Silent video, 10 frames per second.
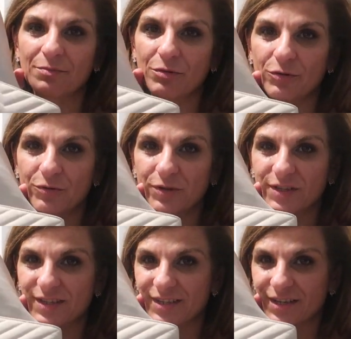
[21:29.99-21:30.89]
blue
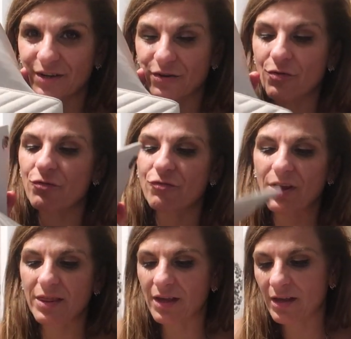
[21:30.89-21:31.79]
sticker on right
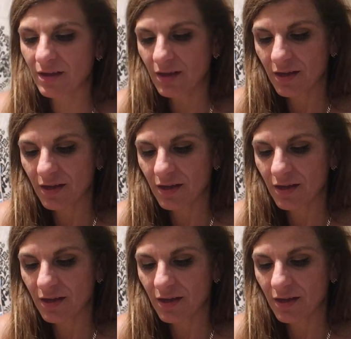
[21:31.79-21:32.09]
there.